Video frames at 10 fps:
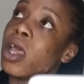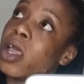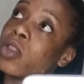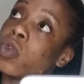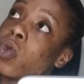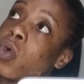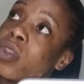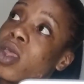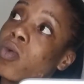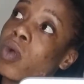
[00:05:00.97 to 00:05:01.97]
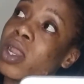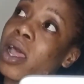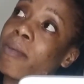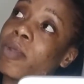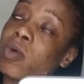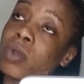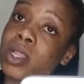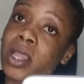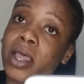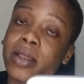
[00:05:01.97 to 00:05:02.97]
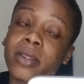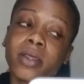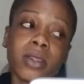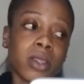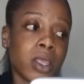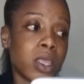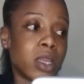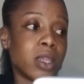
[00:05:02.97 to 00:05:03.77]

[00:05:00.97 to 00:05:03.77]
And so then what happened was that he